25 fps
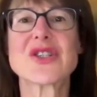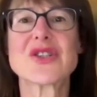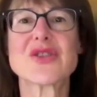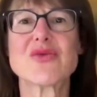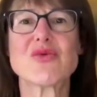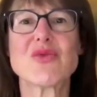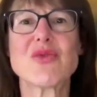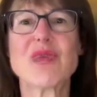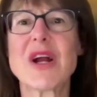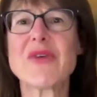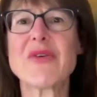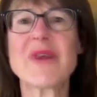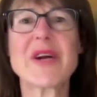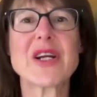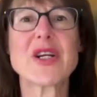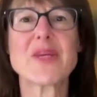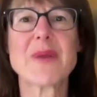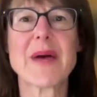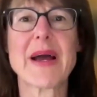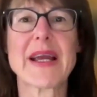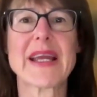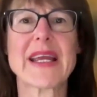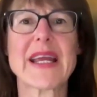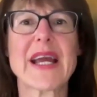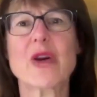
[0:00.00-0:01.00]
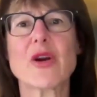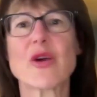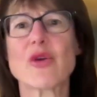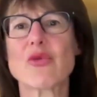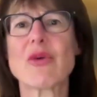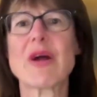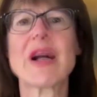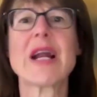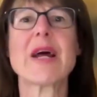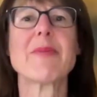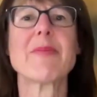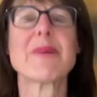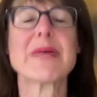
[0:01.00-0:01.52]
run around your backyard or
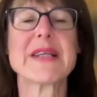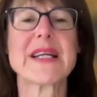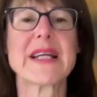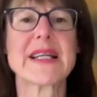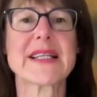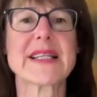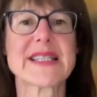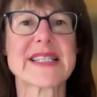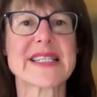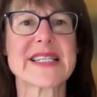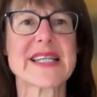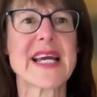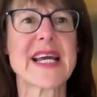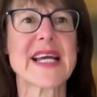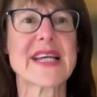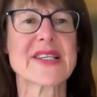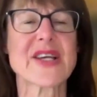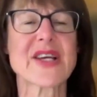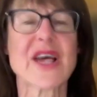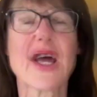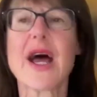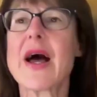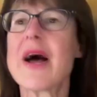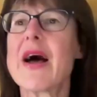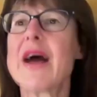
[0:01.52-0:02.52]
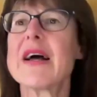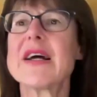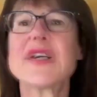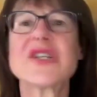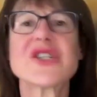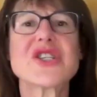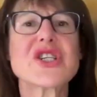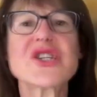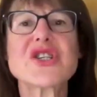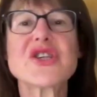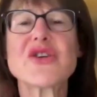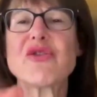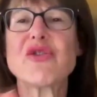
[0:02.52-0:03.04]
run up and down the stairs.
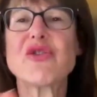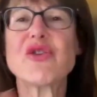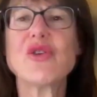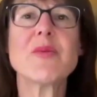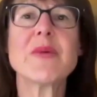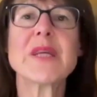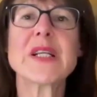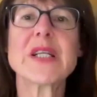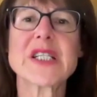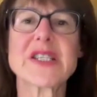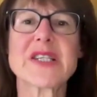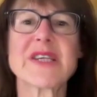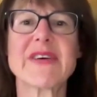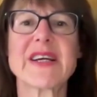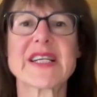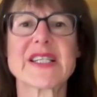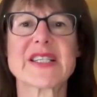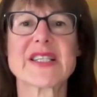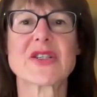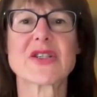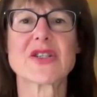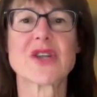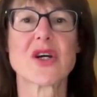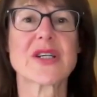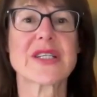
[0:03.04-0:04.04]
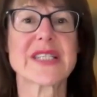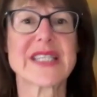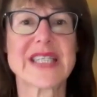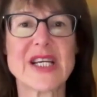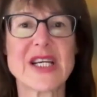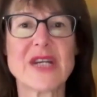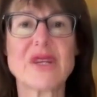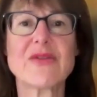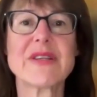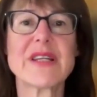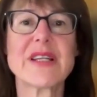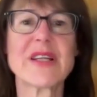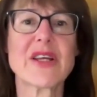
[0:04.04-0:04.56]
Just a few minutes of exercise
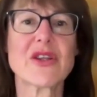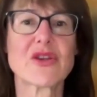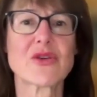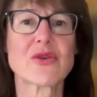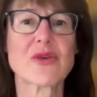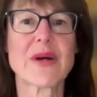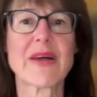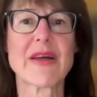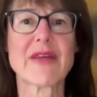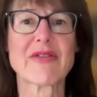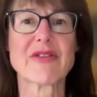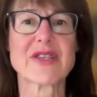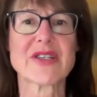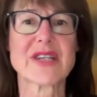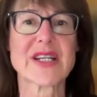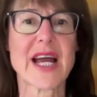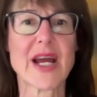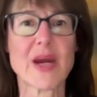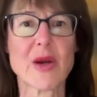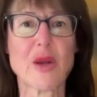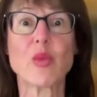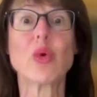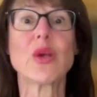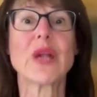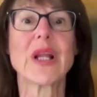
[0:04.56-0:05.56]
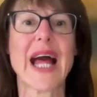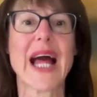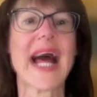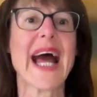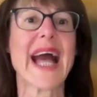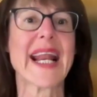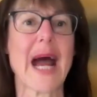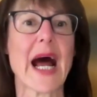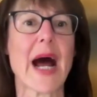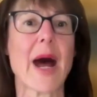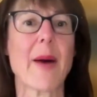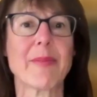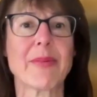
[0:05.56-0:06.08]
here and there throughout the day will
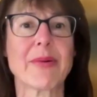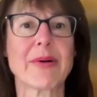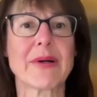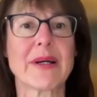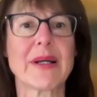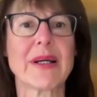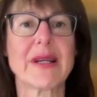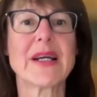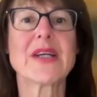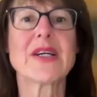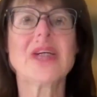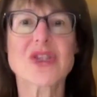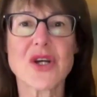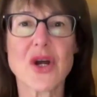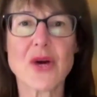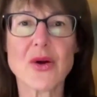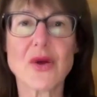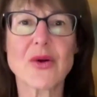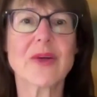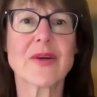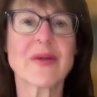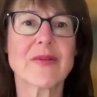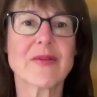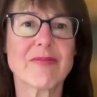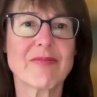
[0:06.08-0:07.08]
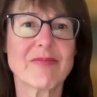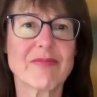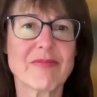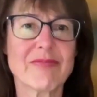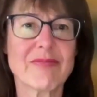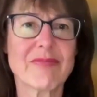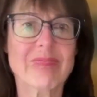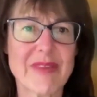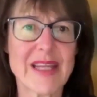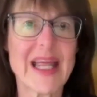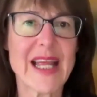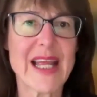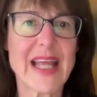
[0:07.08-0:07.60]
add up. So
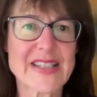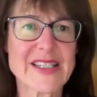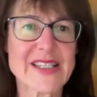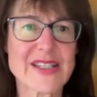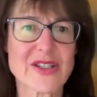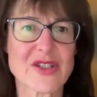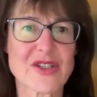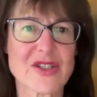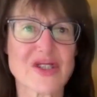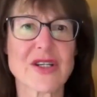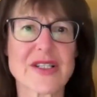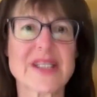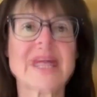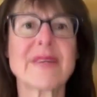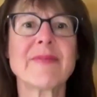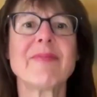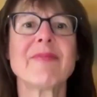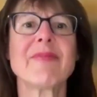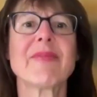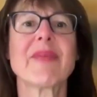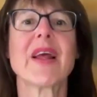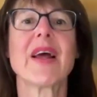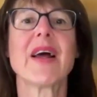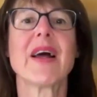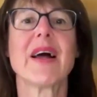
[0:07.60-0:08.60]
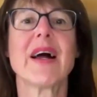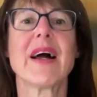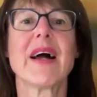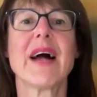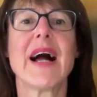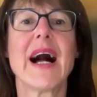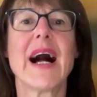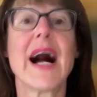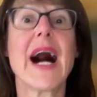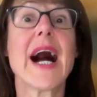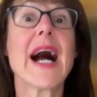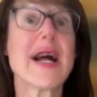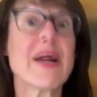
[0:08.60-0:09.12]
exercising
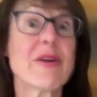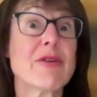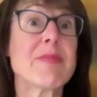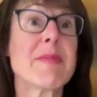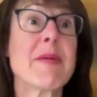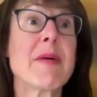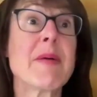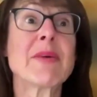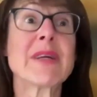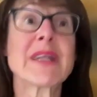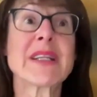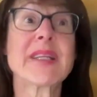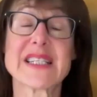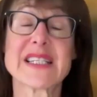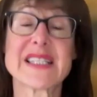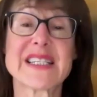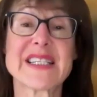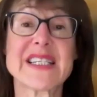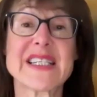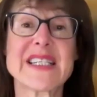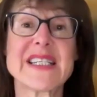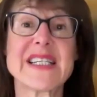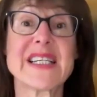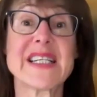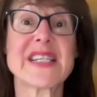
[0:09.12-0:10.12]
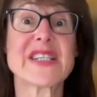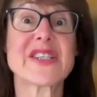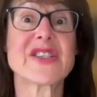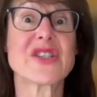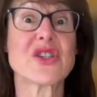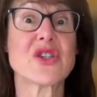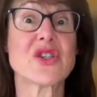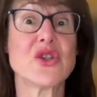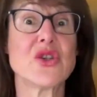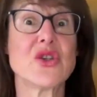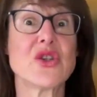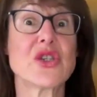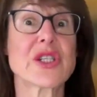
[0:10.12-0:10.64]
and remembering that sitting is the
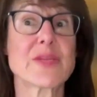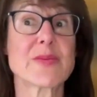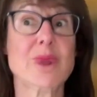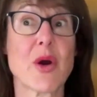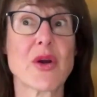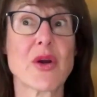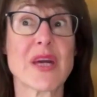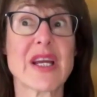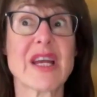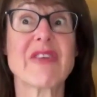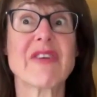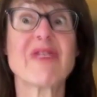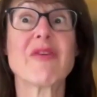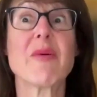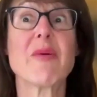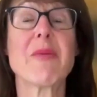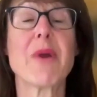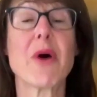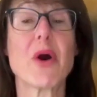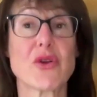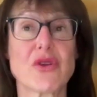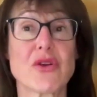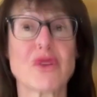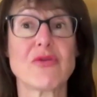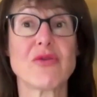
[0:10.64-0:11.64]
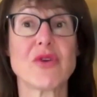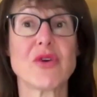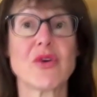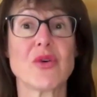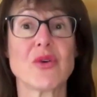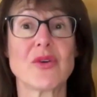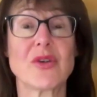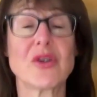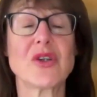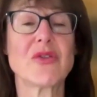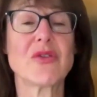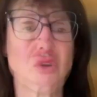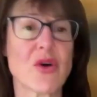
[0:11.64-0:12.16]
new smoking for both of you.
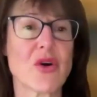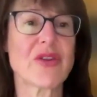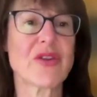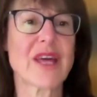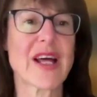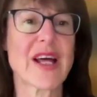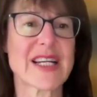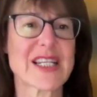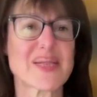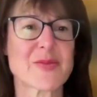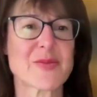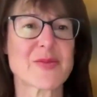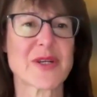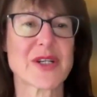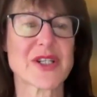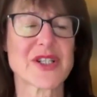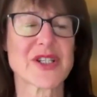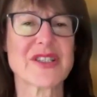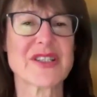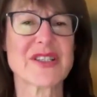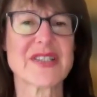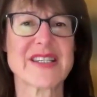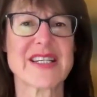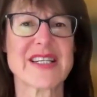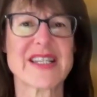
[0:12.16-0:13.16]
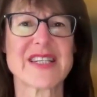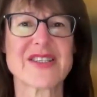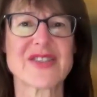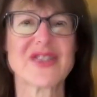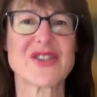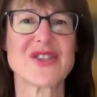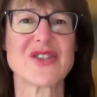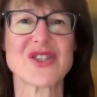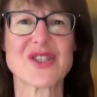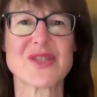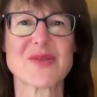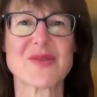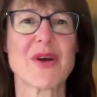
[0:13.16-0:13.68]
You've heard that expression, sitting is the
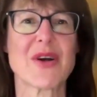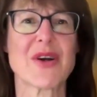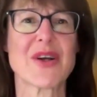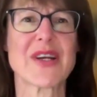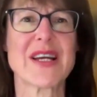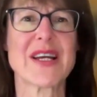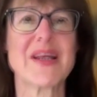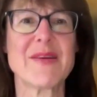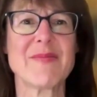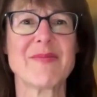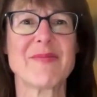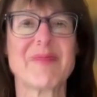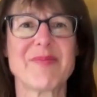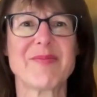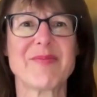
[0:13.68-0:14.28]
new smoking.